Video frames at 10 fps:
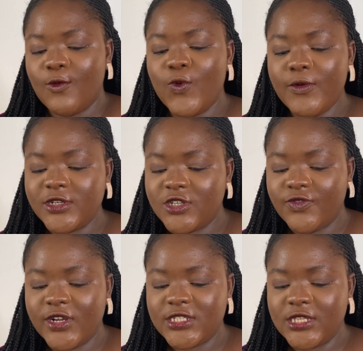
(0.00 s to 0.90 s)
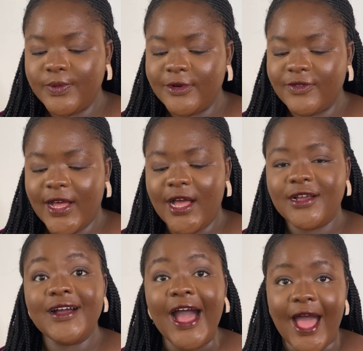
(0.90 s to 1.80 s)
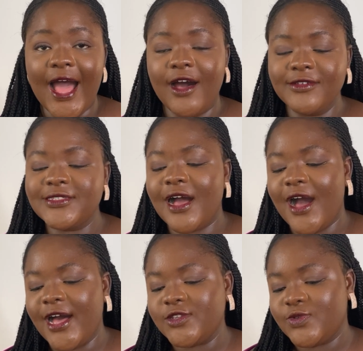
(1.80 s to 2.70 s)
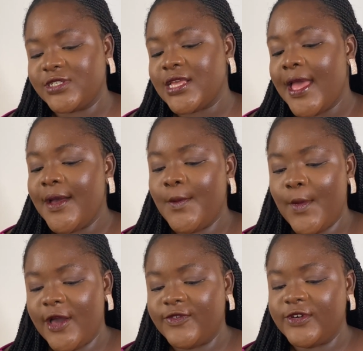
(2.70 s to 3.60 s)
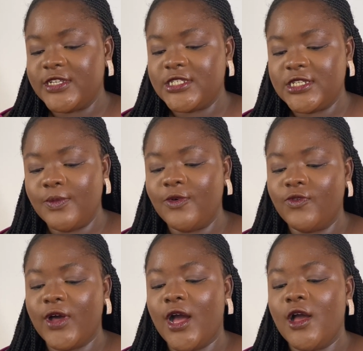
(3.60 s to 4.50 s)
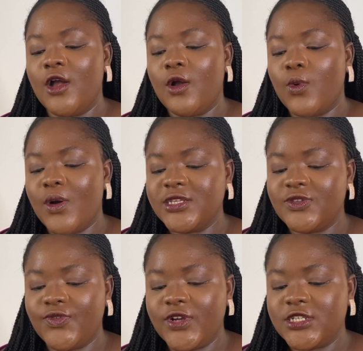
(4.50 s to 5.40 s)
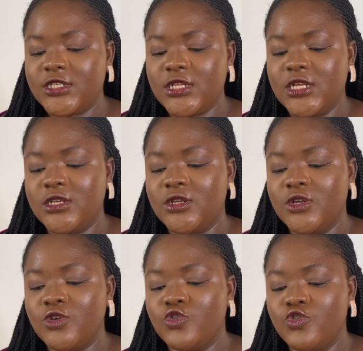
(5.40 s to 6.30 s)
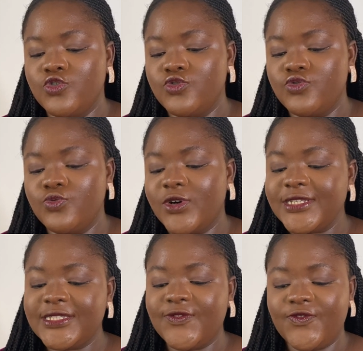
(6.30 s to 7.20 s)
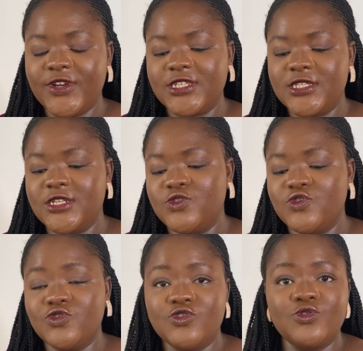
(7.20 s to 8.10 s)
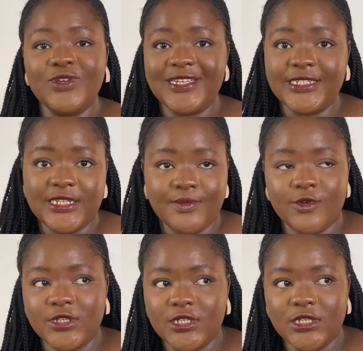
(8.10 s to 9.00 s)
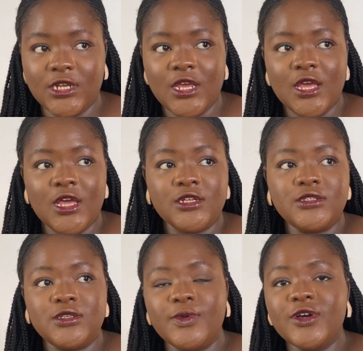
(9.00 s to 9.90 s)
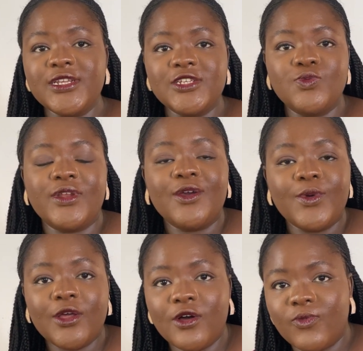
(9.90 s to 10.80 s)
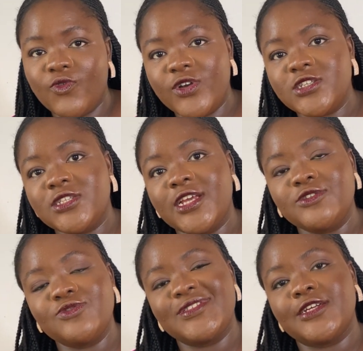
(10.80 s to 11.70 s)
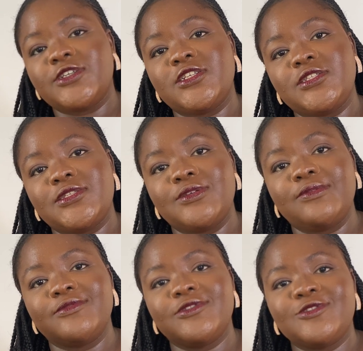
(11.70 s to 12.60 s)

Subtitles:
When was your first sleepover? Her house was my first sleepover. What was the first thing you do in the morning? To be honest, when I wake up, the first thing I do is actually to